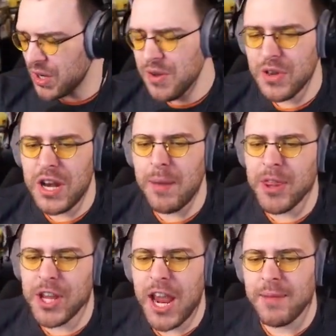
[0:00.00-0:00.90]
name of
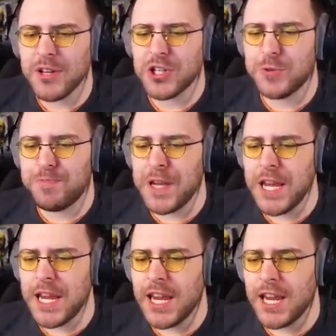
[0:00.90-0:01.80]
the game is
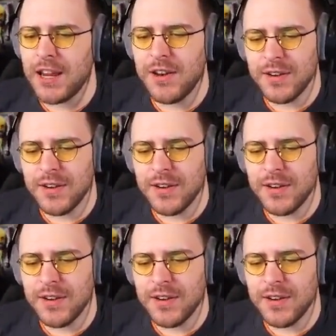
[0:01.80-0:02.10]
speed.